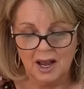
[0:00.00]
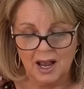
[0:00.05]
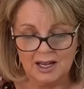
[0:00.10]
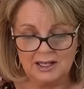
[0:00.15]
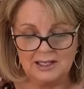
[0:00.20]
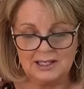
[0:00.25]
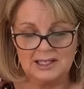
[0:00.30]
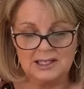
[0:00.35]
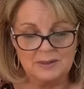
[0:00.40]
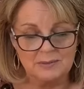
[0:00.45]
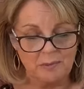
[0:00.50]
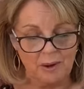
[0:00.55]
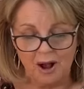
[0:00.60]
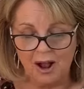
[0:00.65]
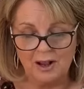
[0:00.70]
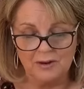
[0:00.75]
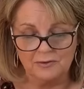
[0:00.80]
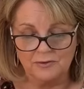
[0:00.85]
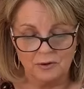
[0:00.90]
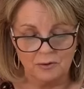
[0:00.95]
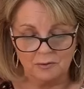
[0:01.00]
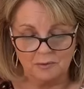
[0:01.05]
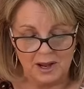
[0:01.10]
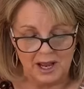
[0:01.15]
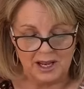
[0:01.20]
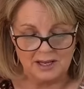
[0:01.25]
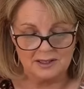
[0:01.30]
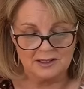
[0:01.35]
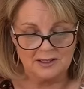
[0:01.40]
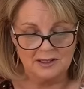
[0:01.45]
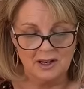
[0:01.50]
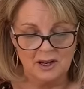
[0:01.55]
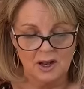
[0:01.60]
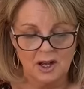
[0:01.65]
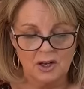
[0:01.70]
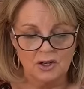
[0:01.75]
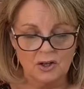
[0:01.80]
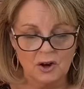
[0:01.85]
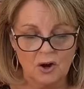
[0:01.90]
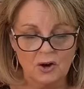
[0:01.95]
and spiteful mess.
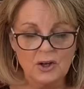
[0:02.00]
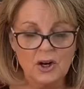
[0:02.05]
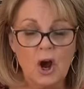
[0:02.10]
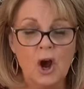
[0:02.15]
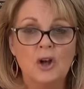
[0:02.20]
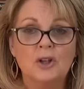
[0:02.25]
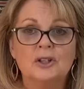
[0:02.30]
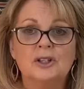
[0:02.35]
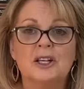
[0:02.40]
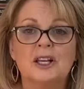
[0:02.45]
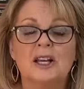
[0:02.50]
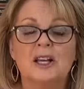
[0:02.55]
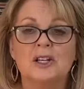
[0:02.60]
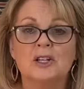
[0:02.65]
Not only